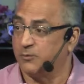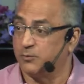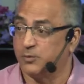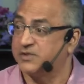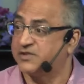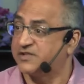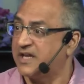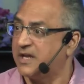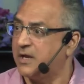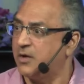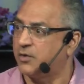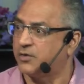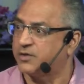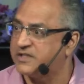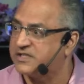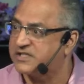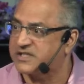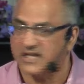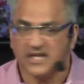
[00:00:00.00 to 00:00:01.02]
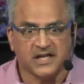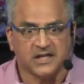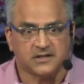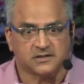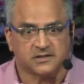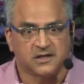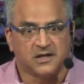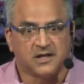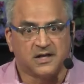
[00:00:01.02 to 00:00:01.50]
We say all these
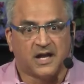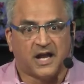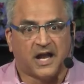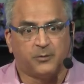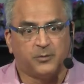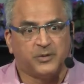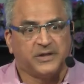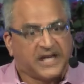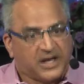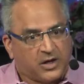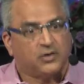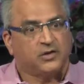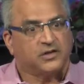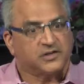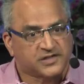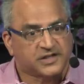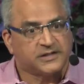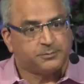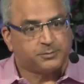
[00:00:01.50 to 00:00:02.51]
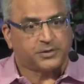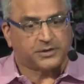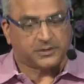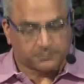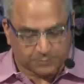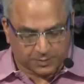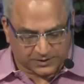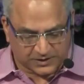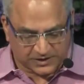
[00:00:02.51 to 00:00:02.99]
things and we carelessly put,
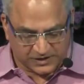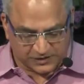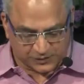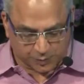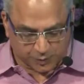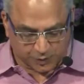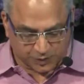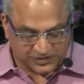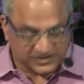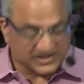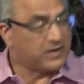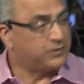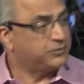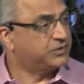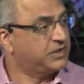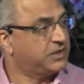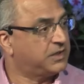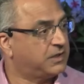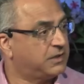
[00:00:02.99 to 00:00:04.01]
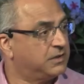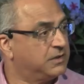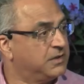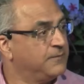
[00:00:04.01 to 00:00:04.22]
put these words out there.